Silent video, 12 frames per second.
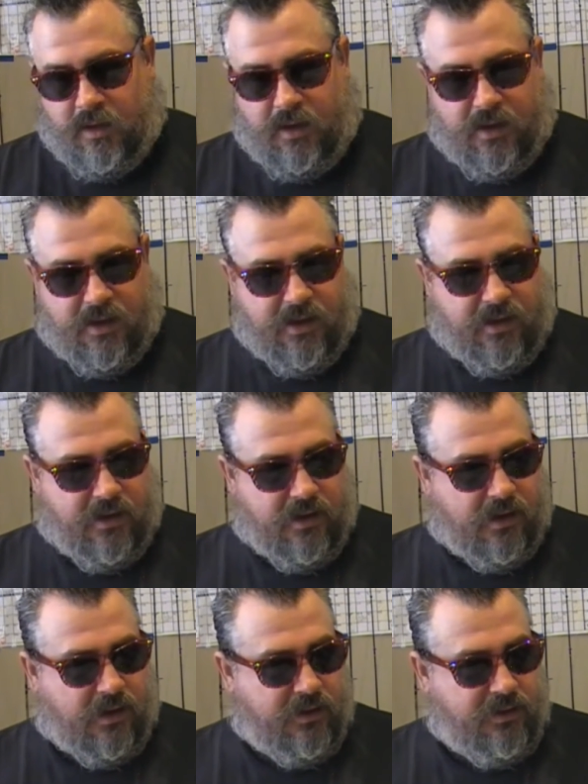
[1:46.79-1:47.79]
And
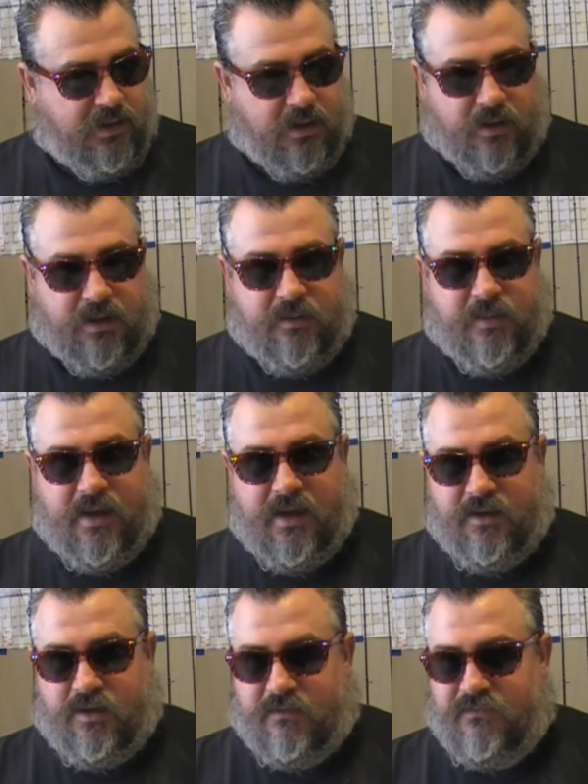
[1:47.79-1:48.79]
you get on
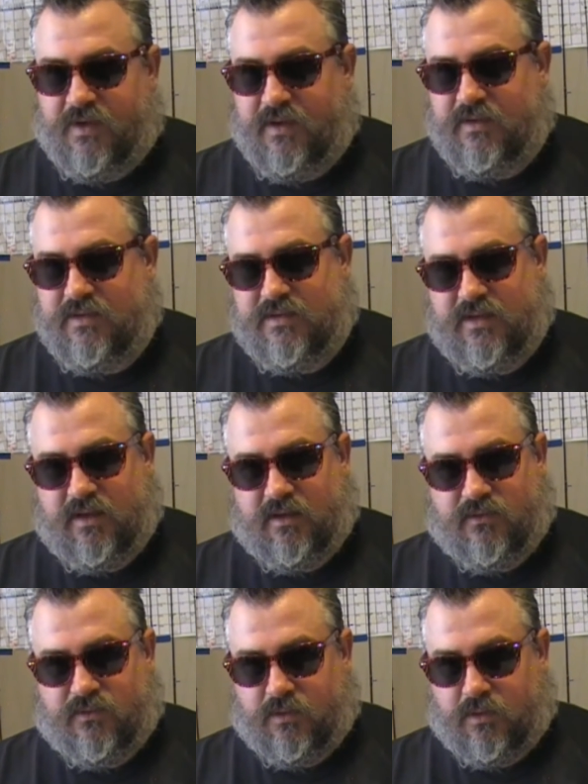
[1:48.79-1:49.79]
eBay and you can find these
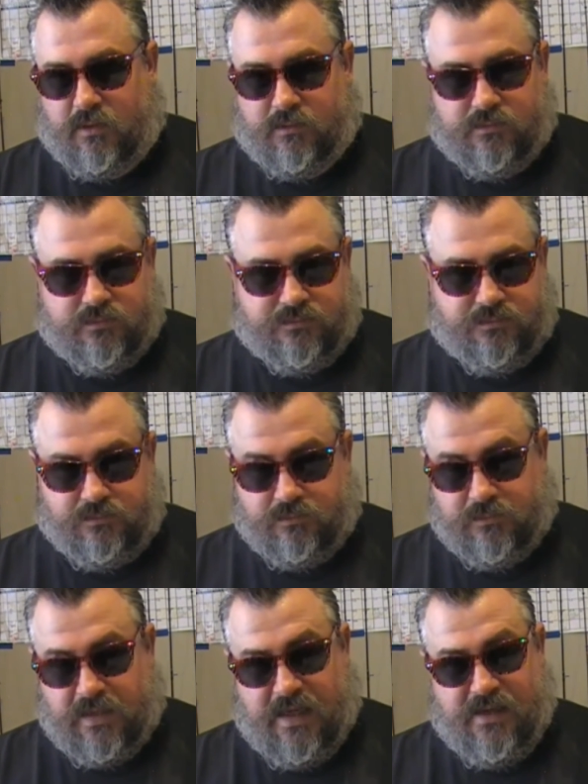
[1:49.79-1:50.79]
things for
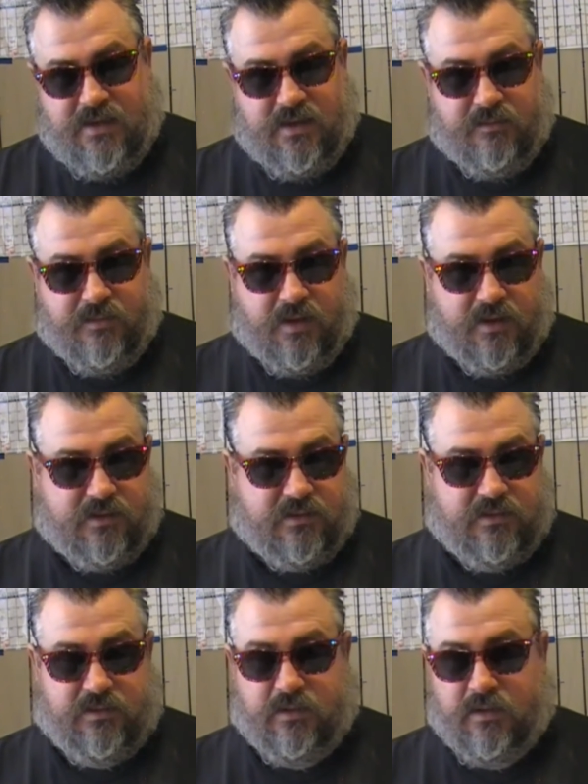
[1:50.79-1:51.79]
$8,
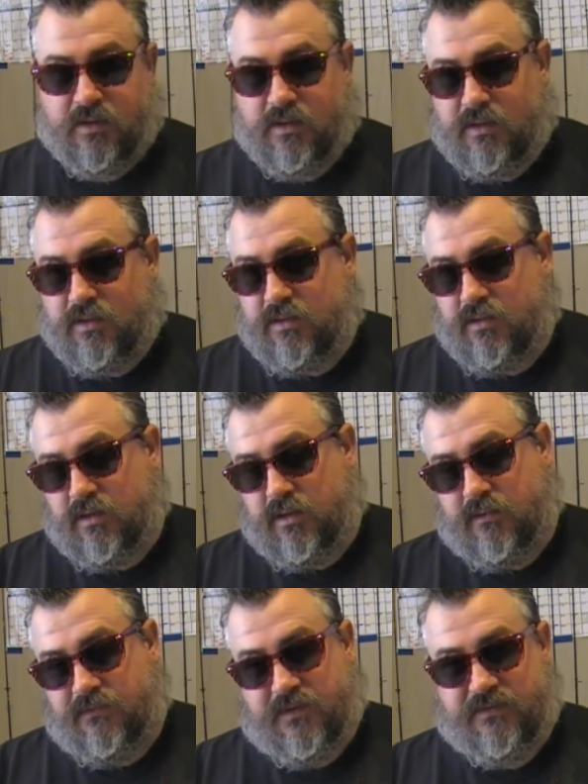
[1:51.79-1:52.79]
$10,
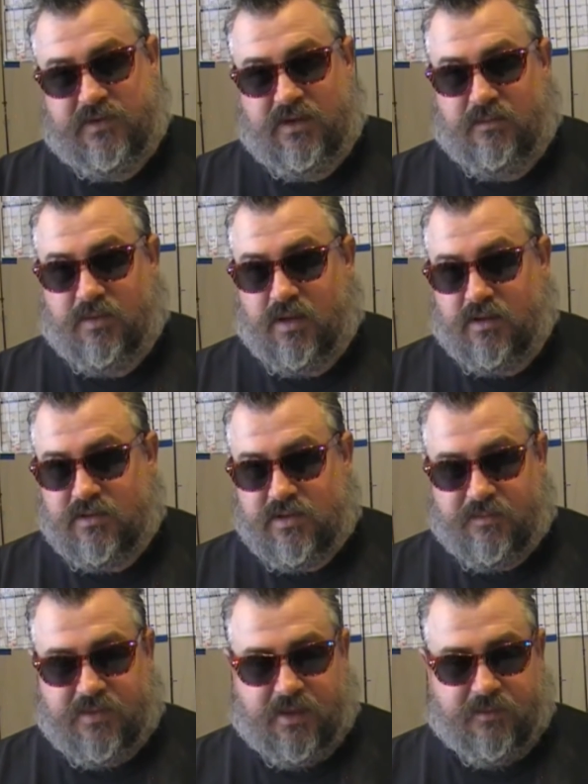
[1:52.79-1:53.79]
15 bucks.
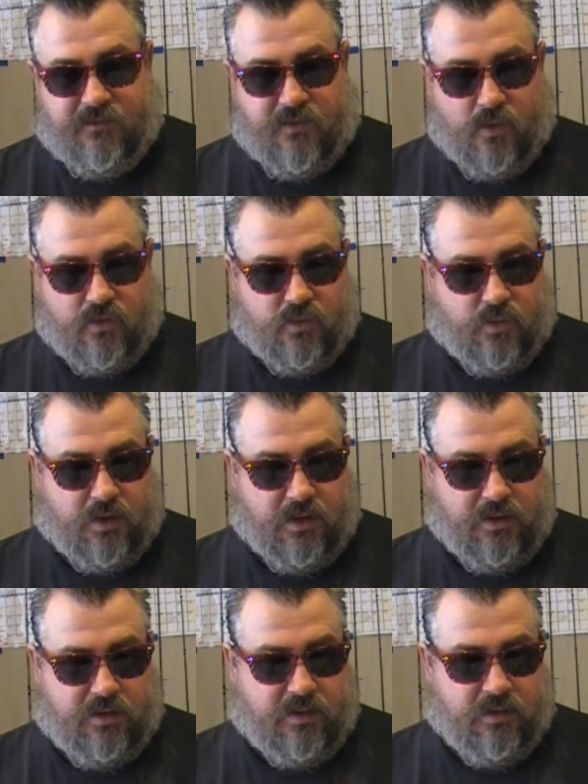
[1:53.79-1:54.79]
Sometimes folks
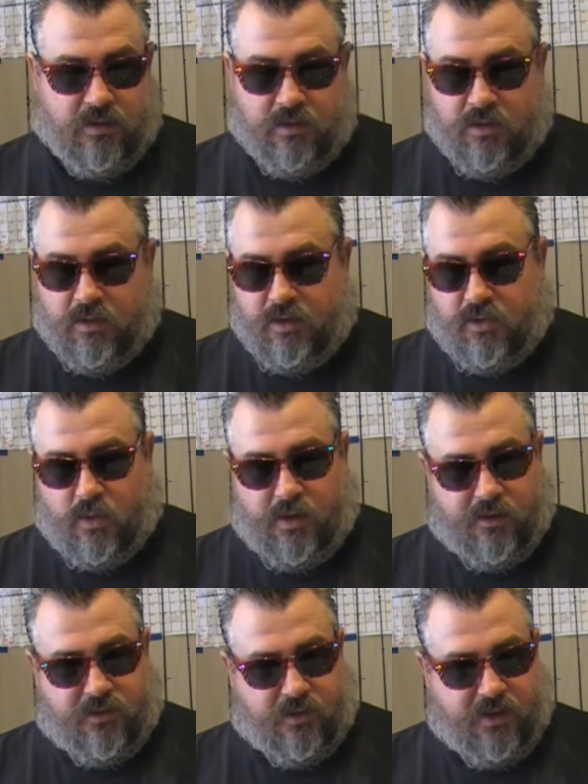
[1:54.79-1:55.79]
want
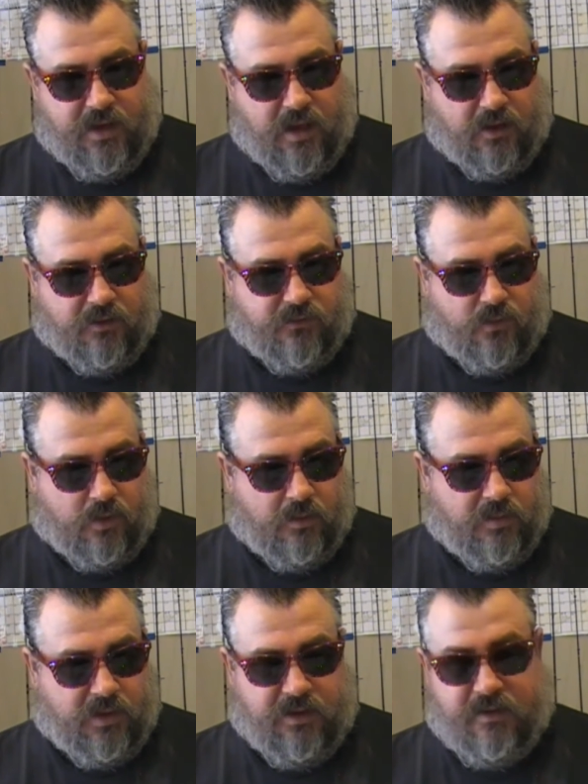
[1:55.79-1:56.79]
$20 or $30 for
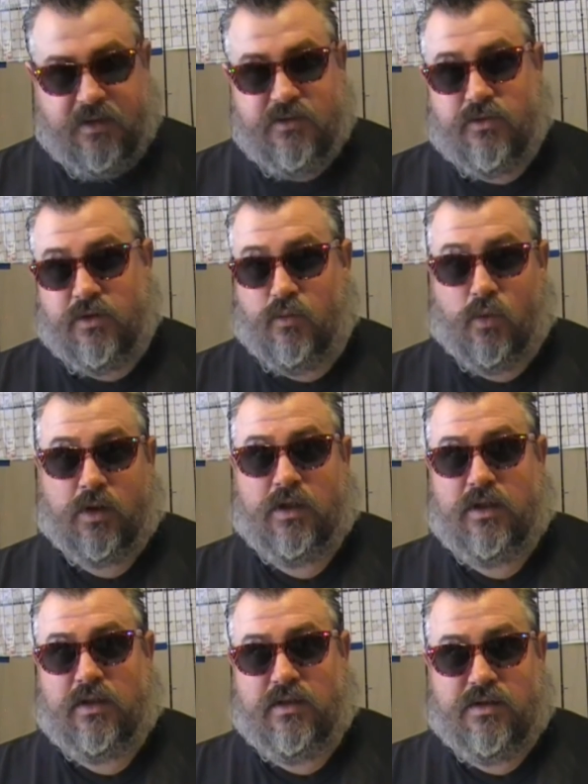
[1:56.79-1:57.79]
them, but these are in
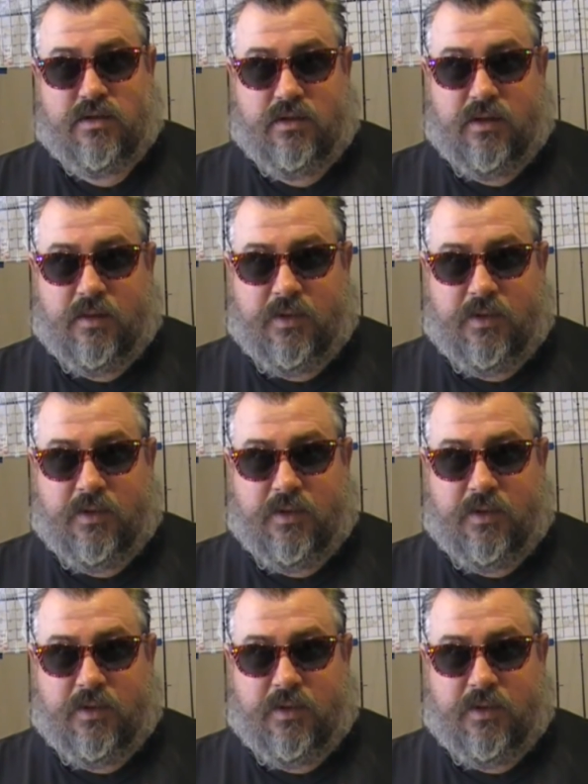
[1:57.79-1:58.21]
working condition.